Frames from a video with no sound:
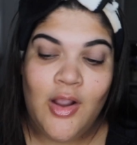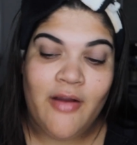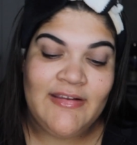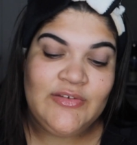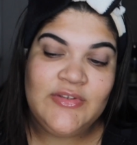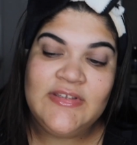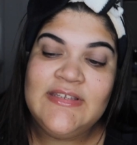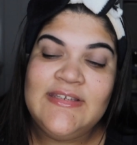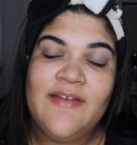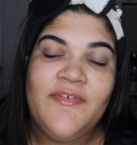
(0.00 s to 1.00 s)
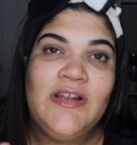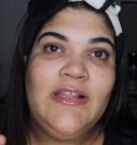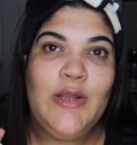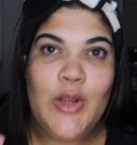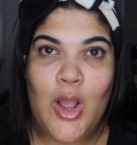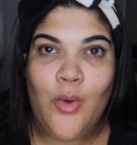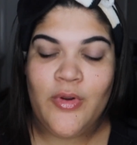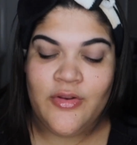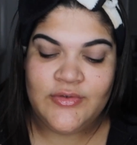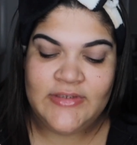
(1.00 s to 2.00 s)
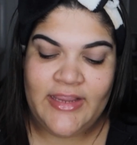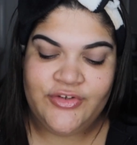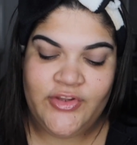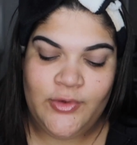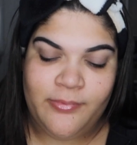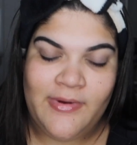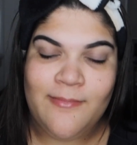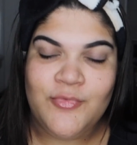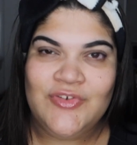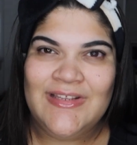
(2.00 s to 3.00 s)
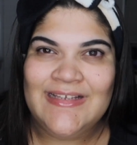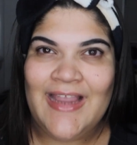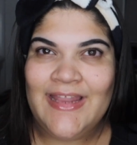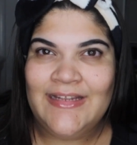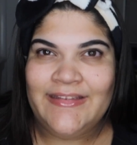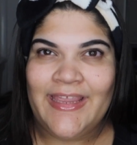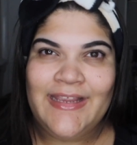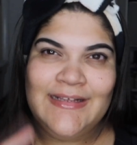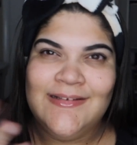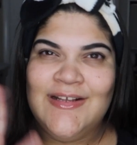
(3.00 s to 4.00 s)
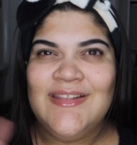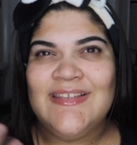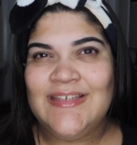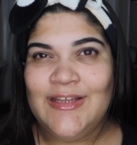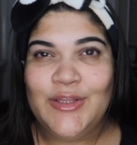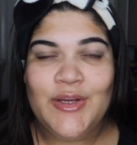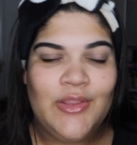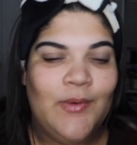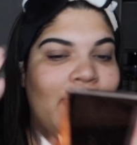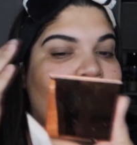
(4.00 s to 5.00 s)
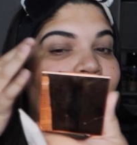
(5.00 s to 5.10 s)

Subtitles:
Alright, so this is definitely not one of those eyeshadow primers that's kind of like concealer in the way that